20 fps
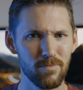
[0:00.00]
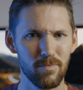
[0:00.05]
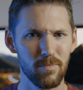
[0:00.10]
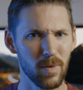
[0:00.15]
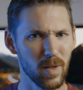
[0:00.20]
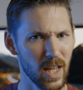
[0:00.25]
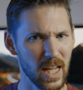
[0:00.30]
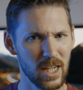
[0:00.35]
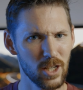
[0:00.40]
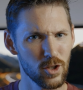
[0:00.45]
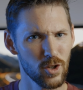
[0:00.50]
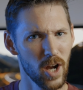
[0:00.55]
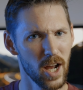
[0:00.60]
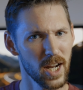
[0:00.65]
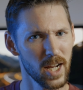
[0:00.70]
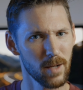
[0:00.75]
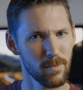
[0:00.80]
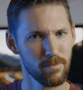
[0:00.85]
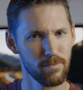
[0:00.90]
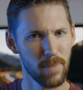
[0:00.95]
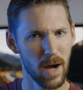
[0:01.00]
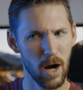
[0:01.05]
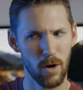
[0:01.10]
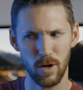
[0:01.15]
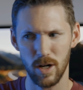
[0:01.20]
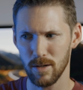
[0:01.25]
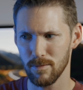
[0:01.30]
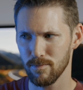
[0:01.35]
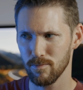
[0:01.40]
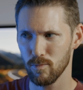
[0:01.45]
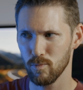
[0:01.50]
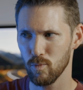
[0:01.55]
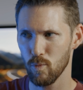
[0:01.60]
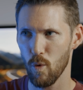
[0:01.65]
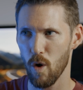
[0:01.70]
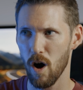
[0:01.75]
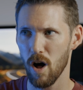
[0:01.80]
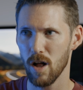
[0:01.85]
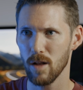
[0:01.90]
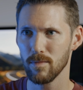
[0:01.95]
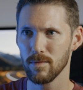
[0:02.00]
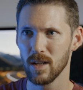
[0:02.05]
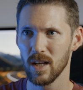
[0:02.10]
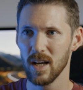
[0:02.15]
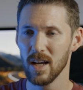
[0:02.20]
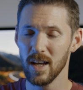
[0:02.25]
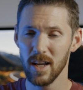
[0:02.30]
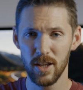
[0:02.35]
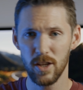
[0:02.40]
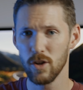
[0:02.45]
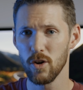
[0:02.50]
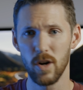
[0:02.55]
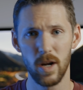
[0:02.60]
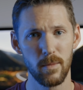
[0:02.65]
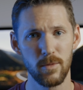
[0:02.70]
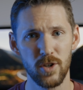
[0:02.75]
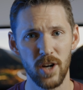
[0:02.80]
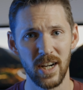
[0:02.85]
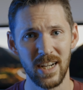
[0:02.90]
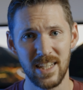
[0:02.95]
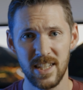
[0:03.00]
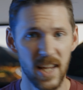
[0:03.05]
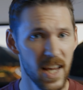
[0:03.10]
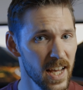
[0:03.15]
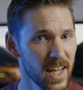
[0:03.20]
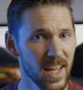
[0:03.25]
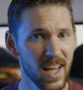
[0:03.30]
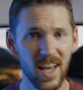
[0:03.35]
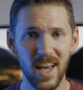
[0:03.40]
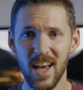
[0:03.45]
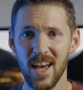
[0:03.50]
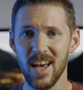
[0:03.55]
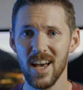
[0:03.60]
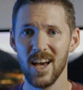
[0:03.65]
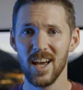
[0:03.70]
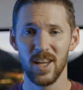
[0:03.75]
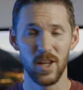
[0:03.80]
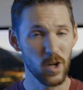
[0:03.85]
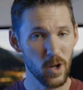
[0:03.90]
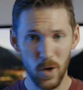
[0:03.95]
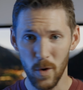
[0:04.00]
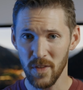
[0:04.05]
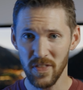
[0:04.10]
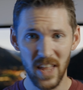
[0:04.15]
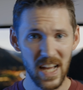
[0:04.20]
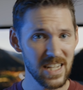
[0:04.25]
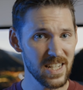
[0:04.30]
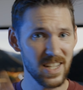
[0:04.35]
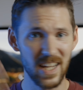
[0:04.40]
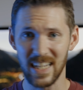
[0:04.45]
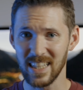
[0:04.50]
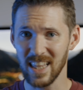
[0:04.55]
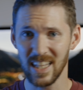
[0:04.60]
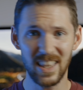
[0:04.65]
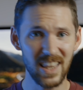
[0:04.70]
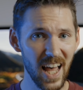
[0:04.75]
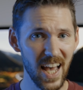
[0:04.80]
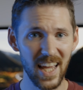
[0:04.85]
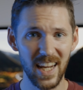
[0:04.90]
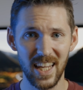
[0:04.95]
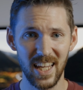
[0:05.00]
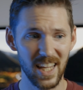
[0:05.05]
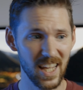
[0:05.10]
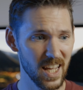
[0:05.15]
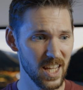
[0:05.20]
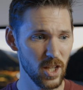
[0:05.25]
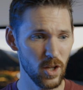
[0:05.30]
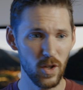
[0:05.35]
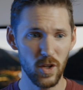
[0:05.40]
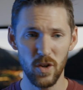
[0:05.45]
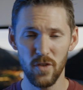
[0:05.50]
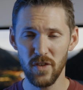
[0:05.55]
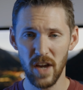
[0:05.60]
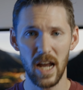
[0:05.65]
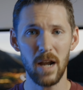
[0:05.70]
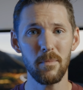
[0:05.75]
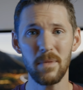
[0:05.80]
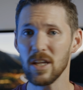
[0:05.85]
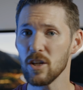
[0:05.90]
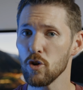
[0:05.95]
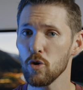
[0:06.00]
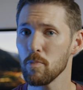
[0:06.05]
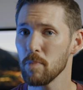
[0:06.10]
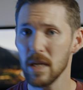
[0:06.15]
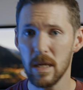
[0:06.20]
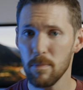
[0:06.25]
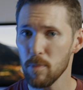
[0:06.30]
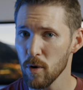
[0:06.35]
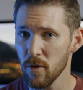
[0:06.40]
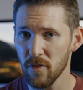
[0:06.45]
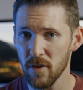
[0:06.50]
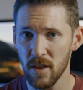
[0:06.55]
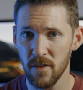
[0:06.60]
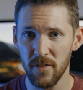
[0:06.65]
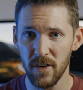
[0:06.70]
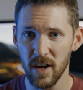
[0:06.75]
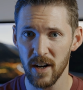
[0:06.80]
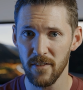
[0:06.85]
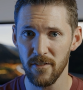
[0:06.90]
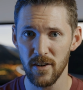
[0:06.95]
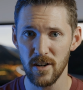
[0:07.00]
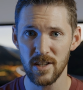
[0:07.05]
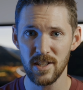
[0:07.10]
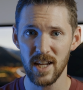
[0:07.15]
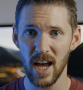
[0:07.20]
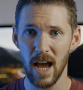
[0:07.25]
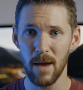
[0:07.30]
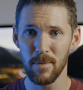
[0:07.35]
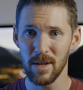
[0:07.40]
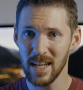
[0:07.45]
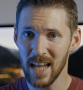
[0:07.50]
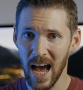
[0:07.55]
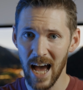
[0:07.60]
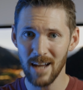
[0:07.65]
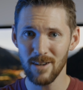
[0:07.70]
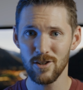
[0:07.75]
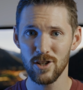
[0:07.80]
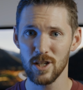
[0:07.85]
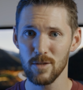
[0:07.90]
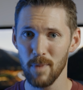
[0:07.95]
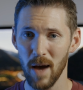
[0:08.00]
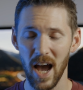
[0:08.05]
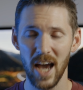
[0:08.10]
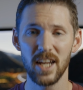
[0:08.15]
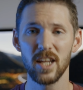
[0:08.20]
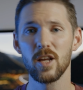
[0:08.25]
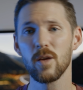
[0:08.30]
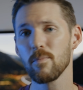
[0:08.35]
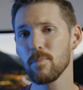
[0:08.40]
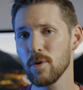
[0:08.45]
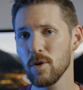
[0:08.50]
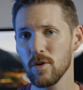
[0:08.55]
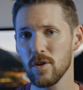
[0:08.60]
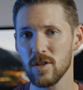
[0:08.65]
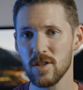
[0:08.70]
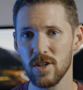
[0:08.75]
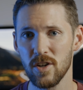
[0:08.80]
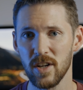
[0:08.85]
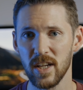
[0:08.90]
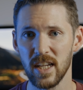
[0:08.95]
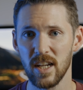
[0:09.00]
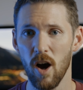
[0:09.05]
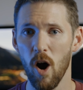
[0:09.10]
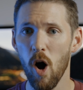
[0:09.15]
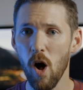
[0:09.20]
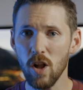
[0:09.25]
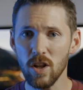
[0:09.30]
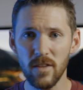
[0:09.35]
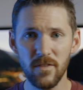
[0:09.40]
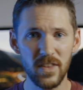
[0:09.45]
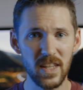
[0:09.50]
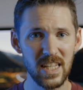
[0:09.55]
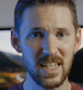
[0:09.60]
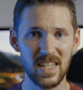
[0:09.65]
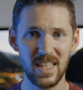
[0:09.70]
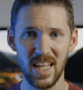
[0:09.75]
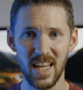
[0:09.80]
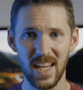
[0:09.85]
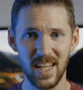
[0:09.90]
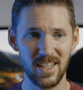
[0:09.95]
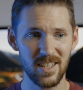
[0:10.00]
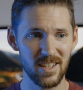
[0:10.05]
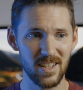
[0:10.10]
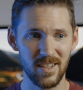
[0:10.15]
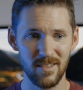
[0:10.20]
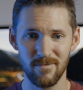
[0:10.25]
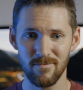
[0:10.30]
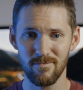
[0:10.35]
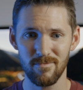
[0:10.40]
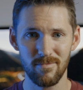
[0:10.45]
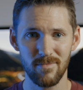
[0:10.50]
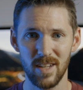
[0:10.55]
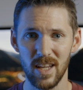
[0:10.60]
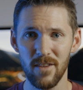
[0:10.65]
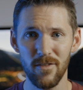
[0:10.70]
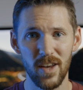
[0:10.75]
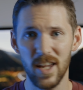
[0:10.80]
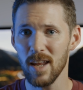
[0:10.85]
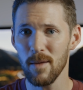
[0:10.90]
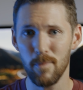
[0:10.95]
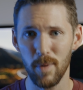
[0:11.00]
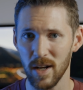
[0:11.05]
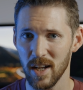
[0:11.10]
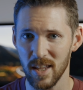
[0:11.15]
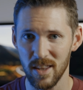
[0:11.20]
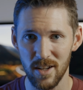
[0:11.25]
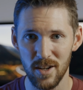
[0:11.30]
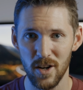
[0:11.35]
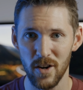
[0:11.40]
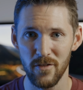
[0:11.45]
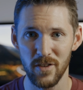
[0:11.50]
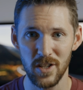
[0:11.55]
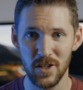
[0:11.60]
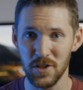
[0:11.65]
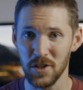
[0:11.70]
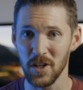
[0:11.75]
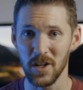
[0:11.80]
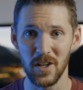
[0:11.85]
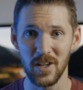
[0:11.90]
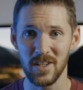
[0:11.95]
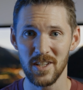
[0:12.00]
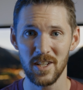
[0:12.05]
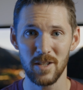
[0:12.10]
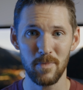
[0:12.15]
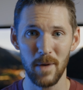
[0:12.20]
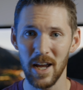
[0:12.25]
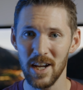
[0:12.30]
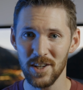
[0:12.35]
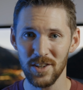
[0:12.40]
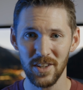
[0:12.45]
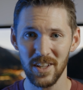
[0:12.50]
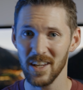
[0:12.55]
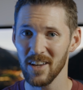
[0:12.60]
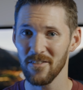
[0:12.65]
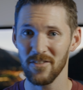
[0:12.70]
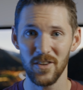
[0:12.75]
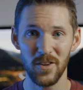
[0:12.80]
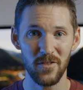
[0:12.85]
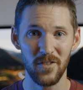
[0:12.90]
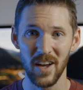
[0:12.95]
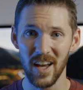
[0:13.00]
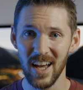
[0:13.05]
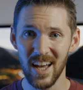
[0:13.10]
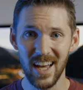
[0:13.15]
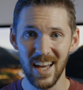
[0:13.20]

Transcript: electronic power wall, you know what I'm trying to say. You don't know what that's like, the lighting. You've got to meet new people for the very first time and not just behind a computer screen. All of these things can give anybody the nervous jitters, especially if you've